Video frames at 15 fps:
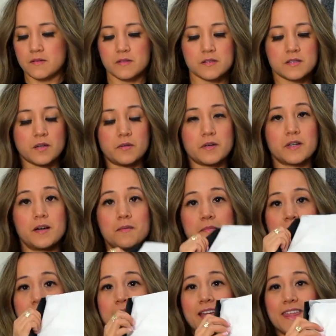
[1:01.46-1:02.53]
So it
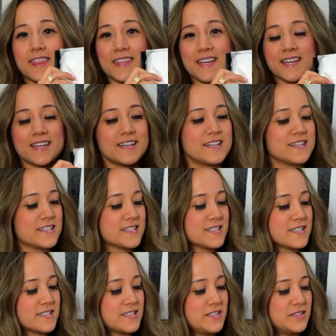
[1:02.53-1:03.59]
comes like
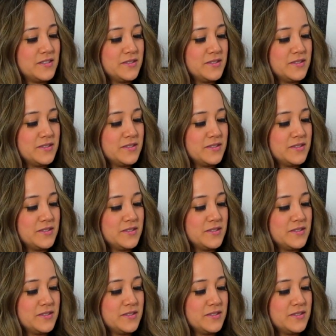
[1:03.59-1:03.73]
this.